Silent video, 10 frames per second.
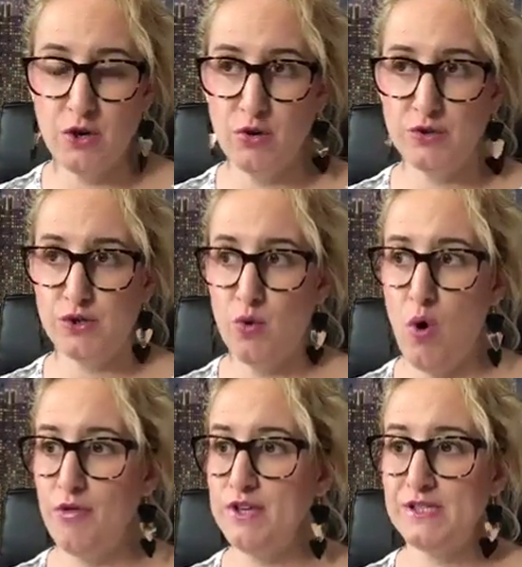Oh, so
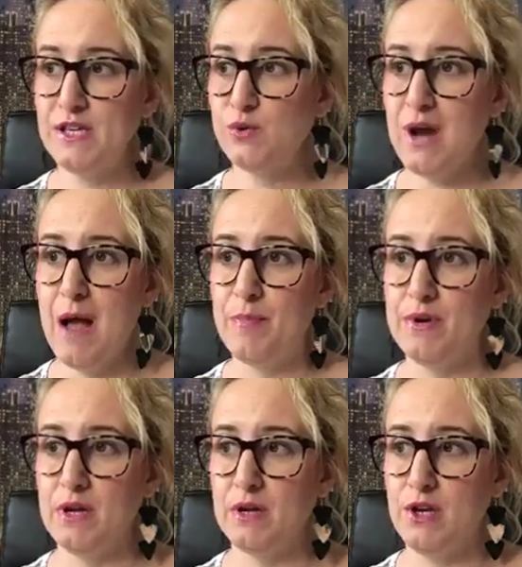all these things were
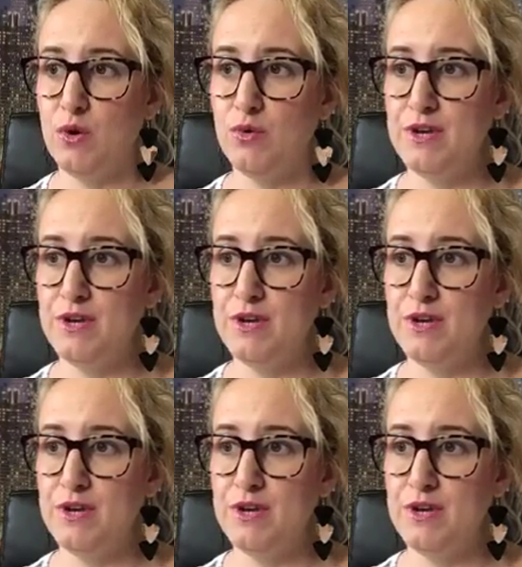happening, you know,